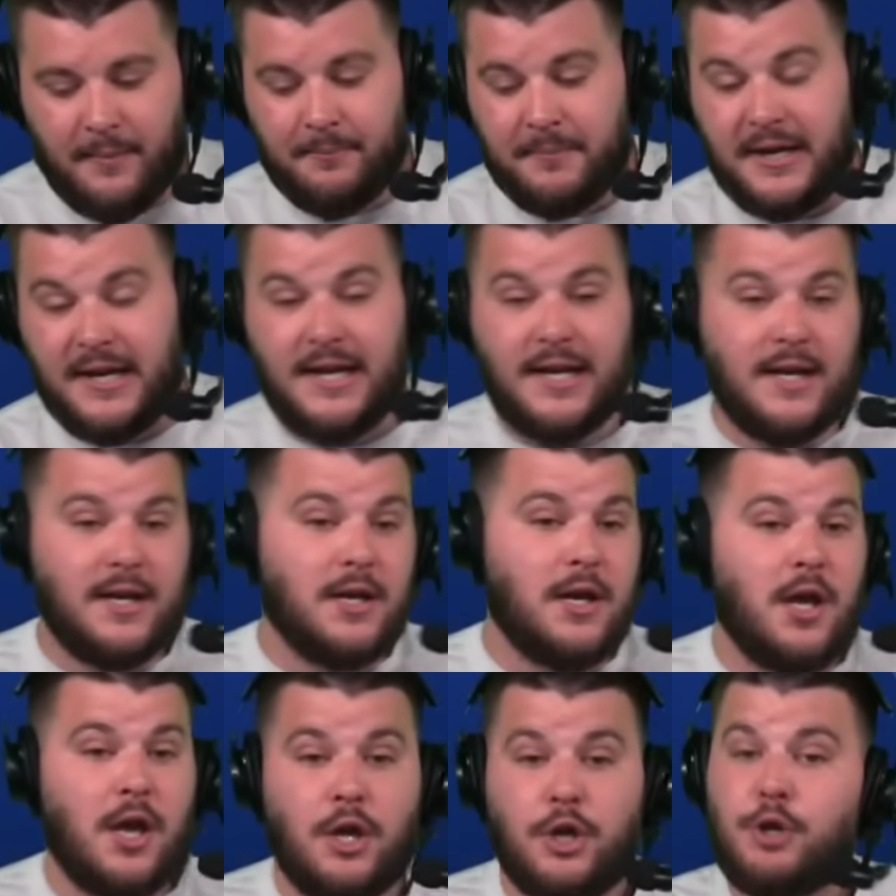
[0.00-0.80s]
Meaning,
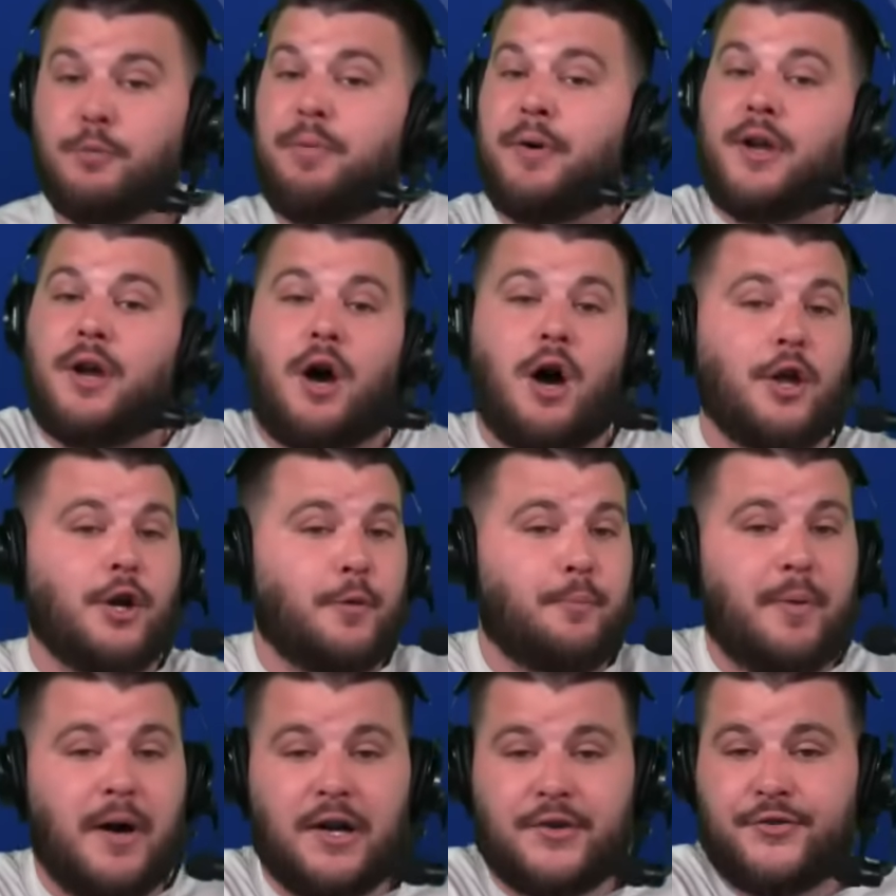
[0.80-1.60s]
you put
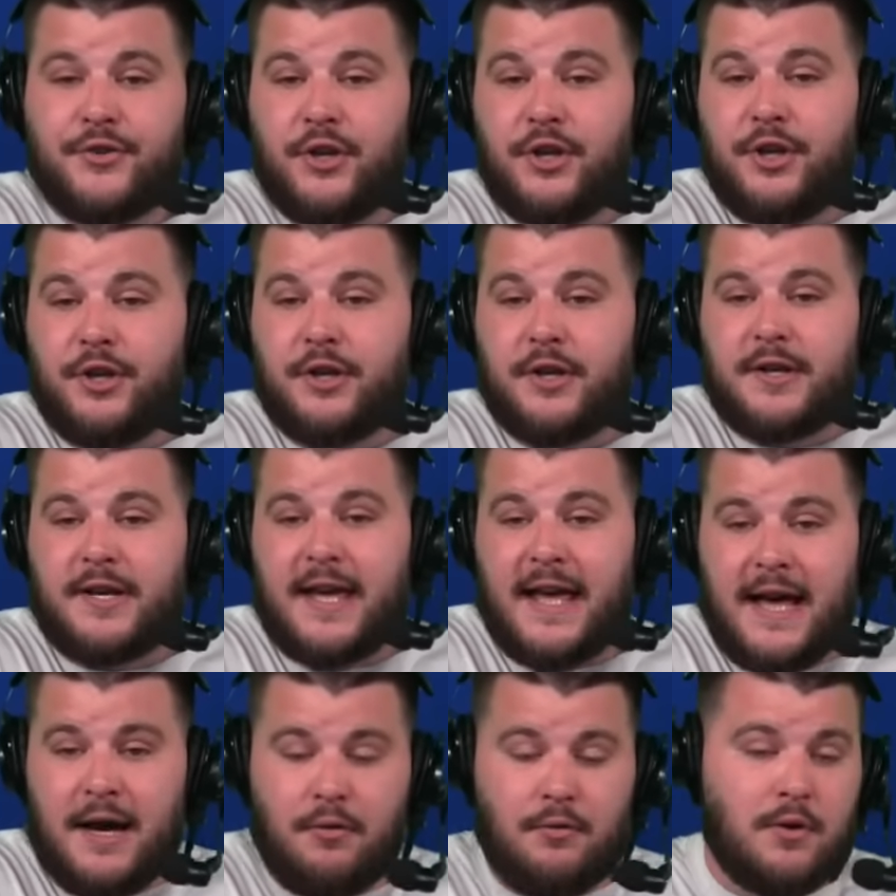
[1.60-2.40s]
$100 into your
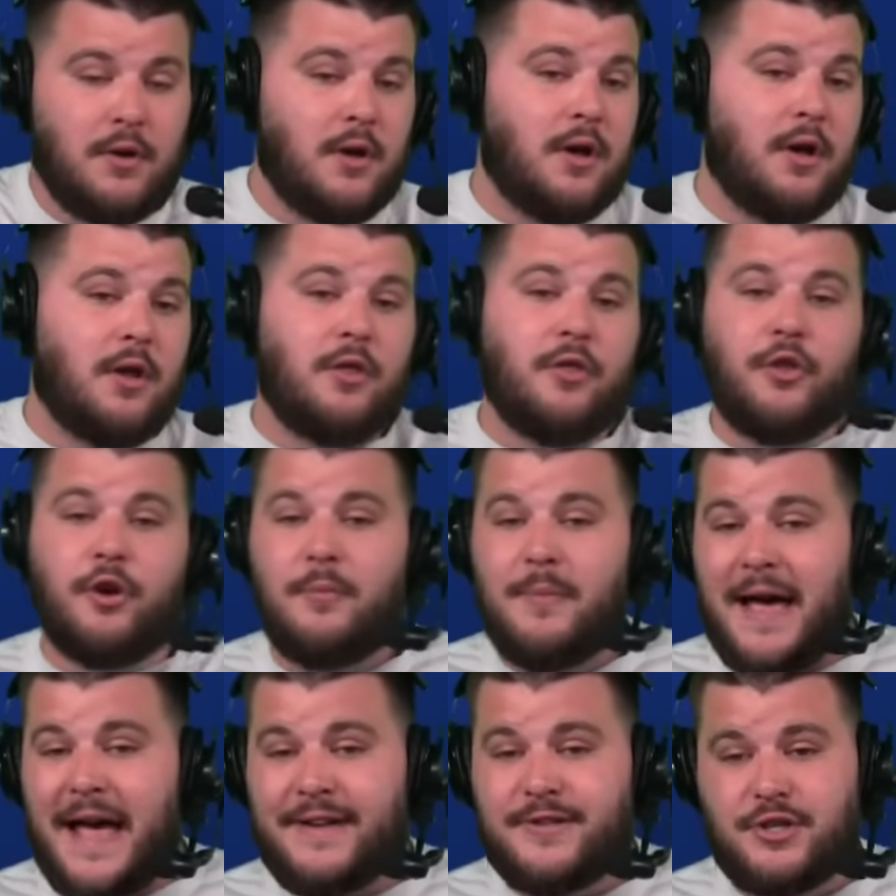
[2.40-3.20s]
account, they'll
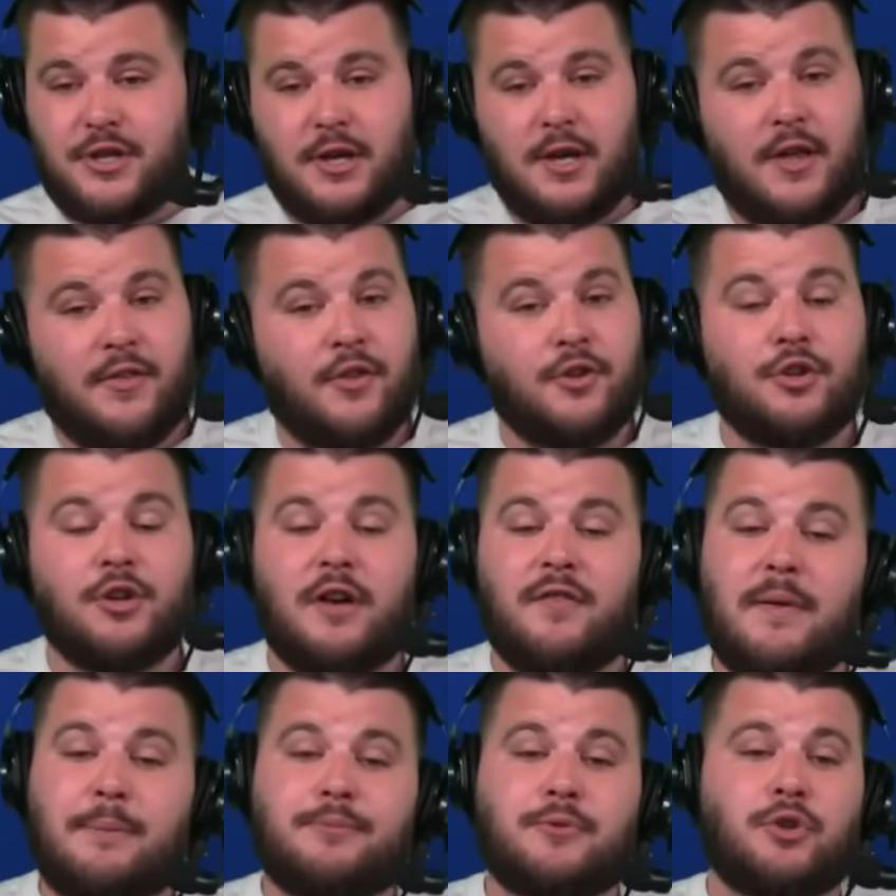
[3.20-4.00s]
match it. And then you'll
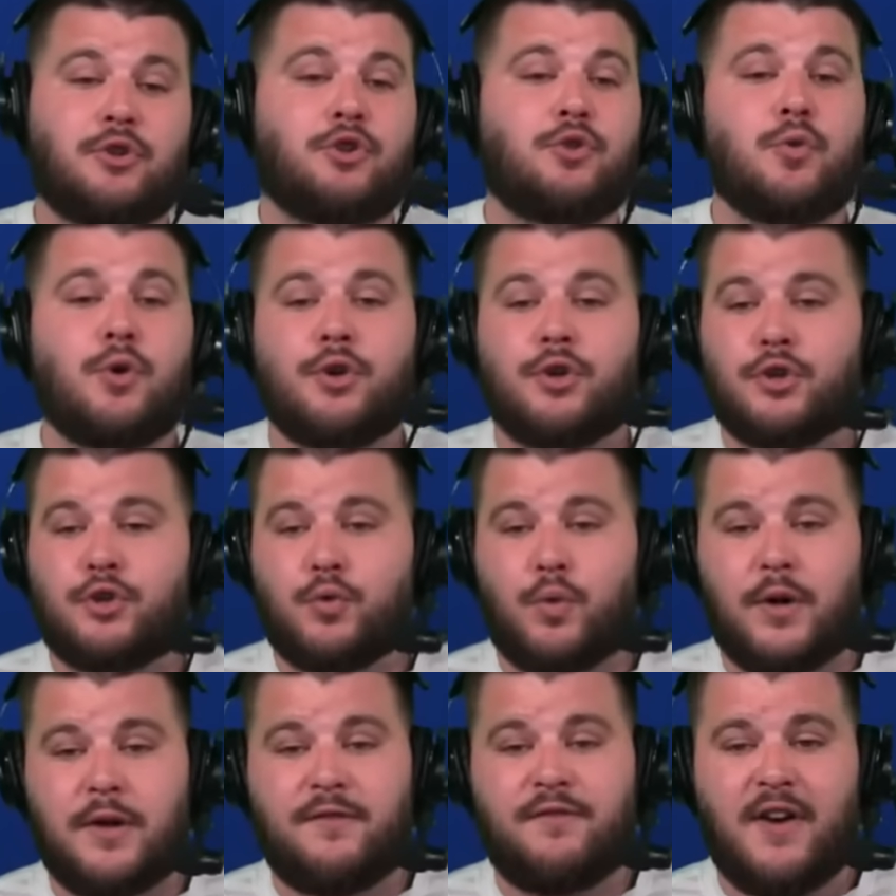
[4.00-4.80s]
have up to
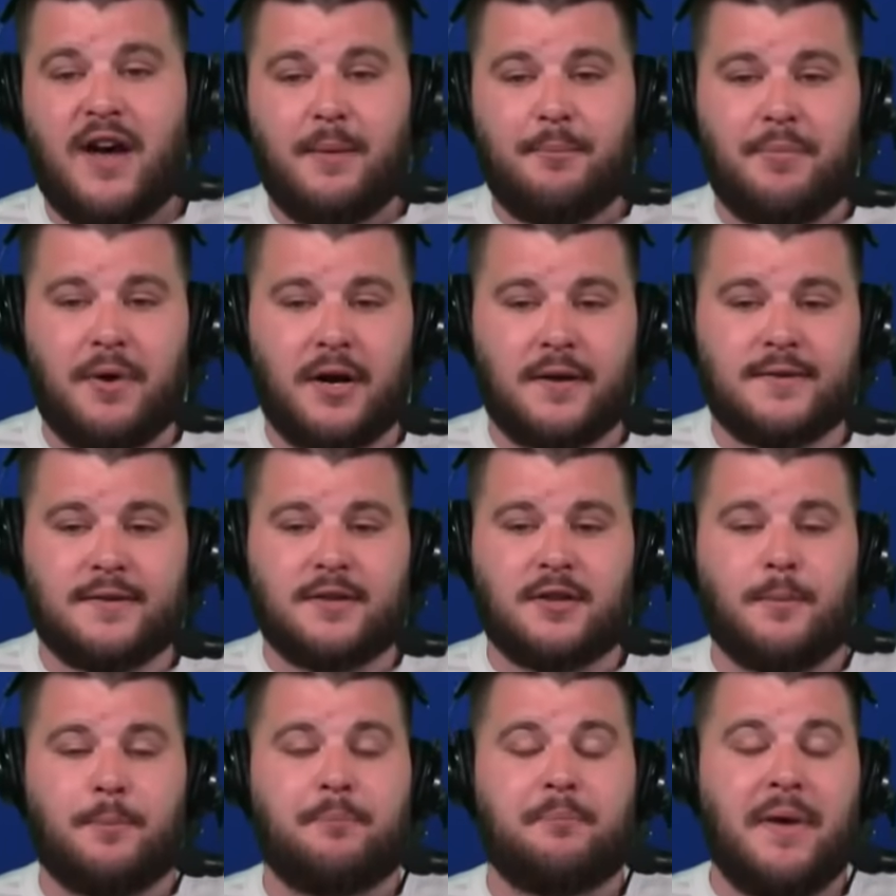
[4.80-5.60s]
$225
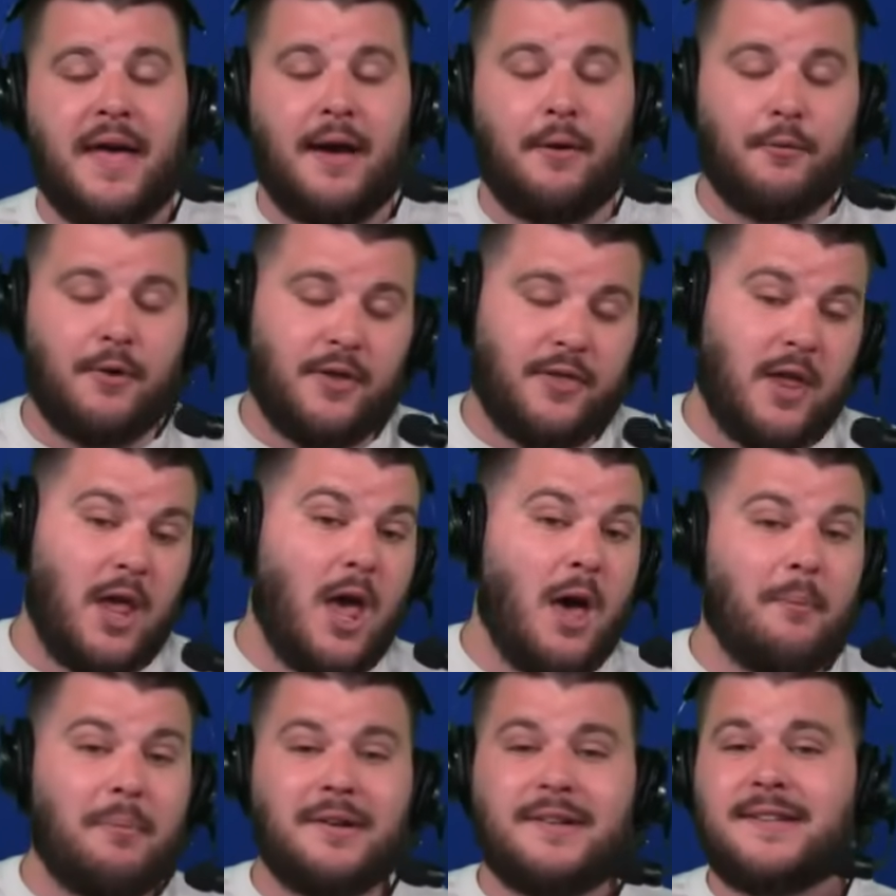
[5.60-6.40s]
to bet with.
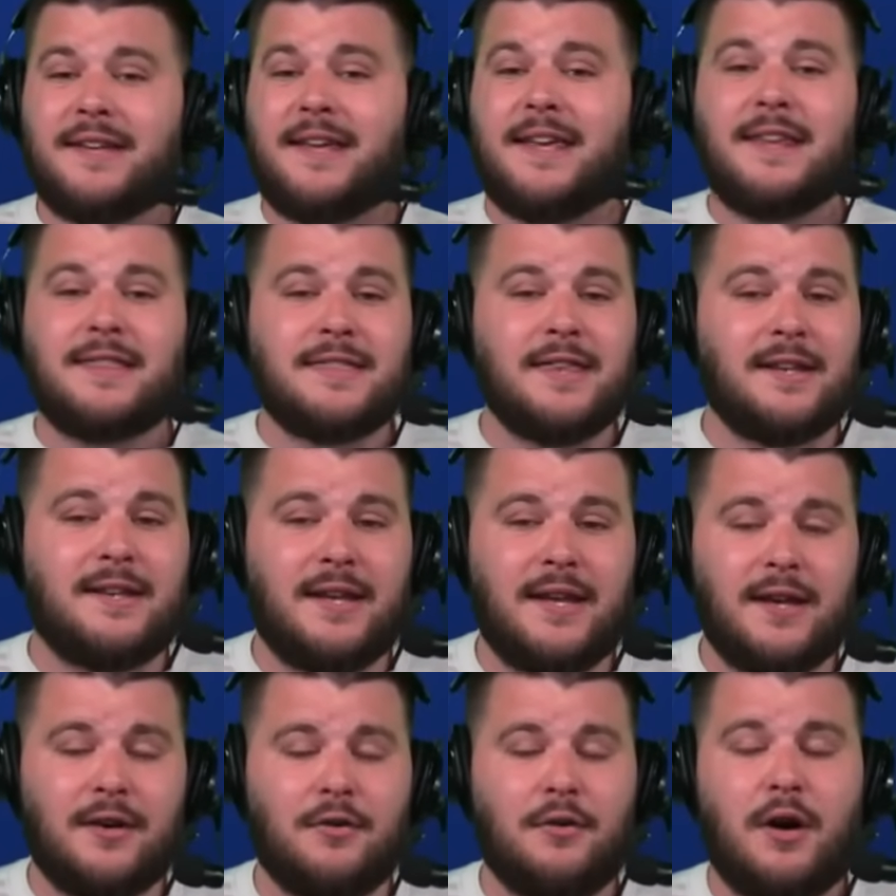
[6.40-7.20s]
But to get the
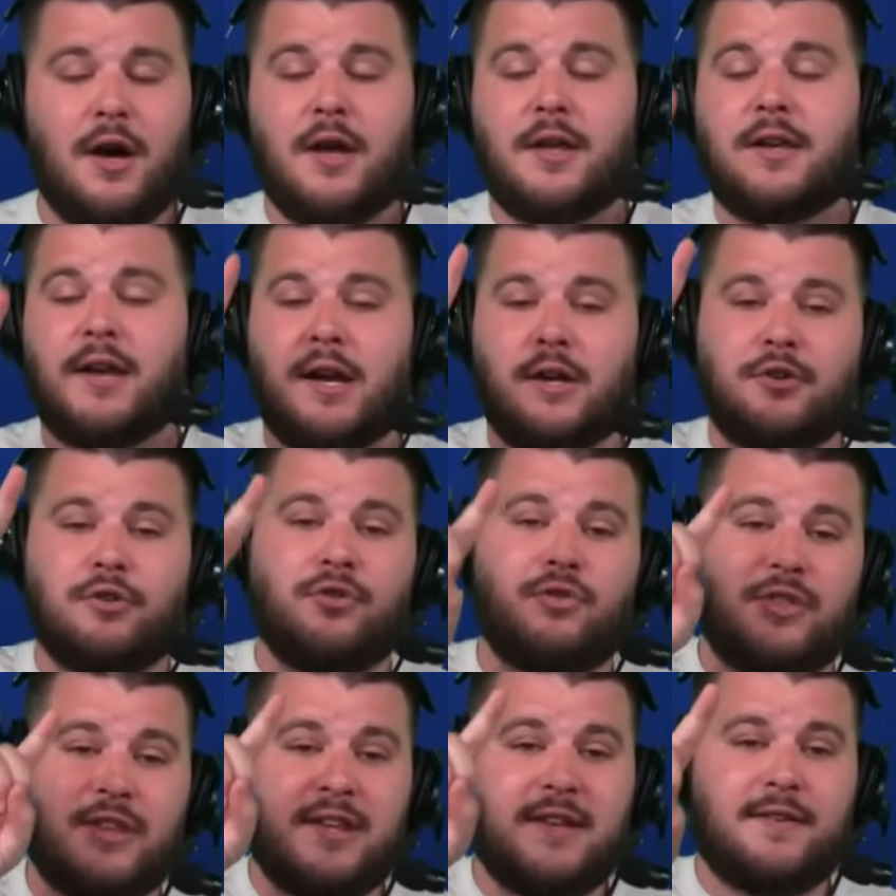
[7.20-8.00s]
deal, you got to do
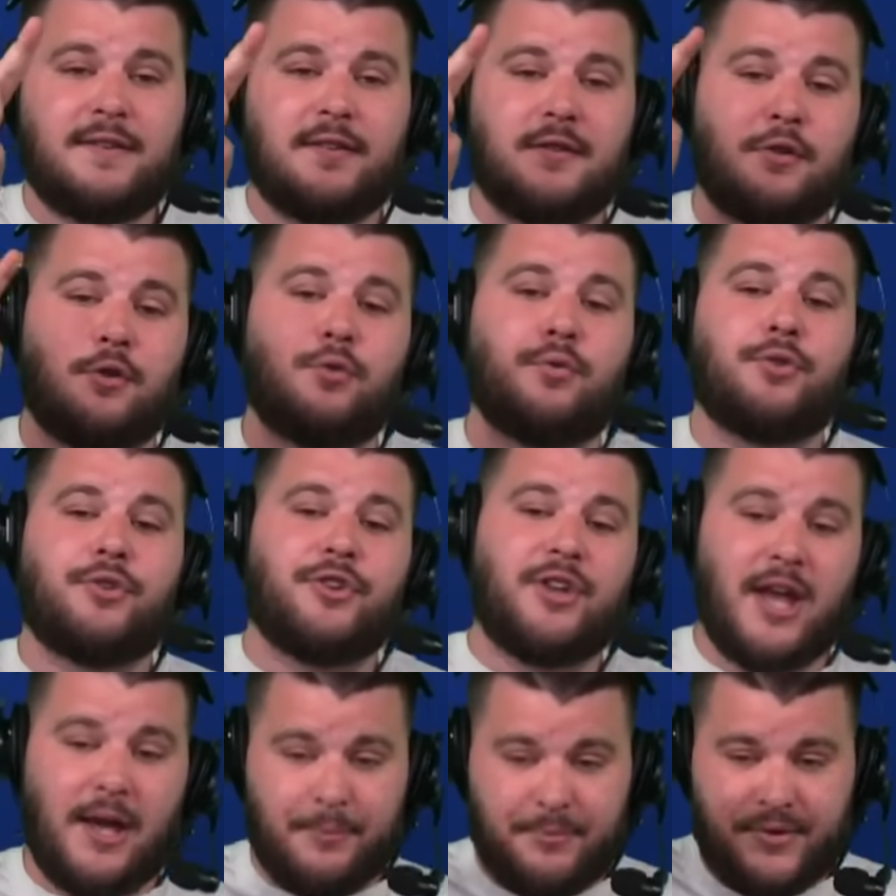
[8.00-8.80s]
these two
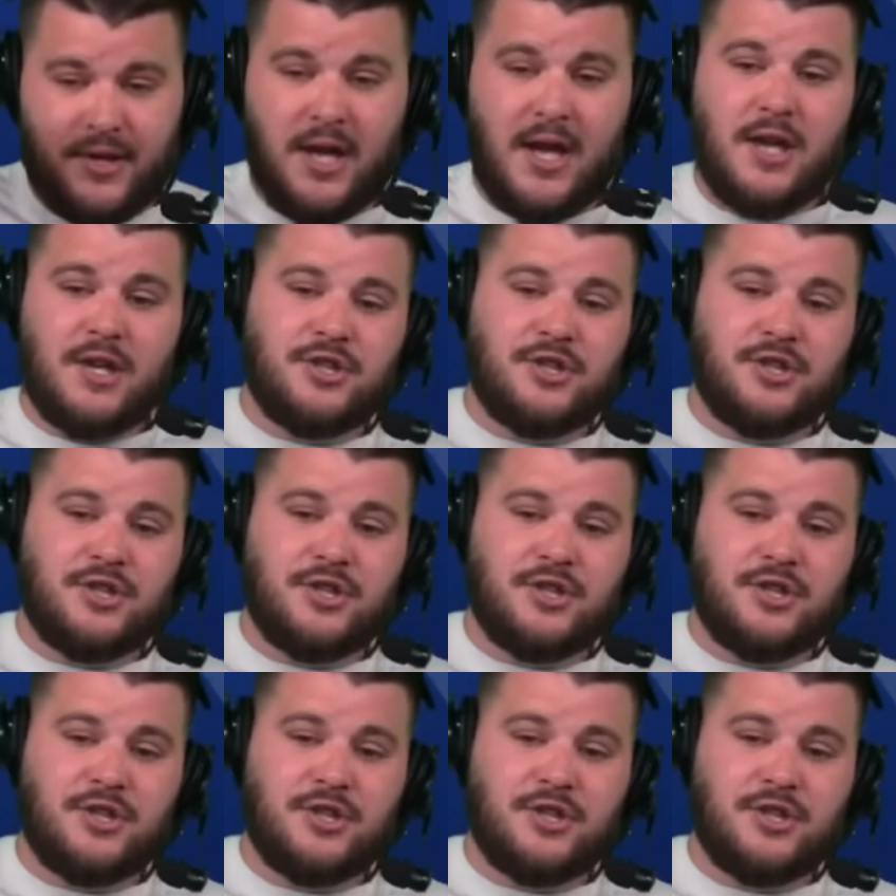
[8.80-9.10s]
steps.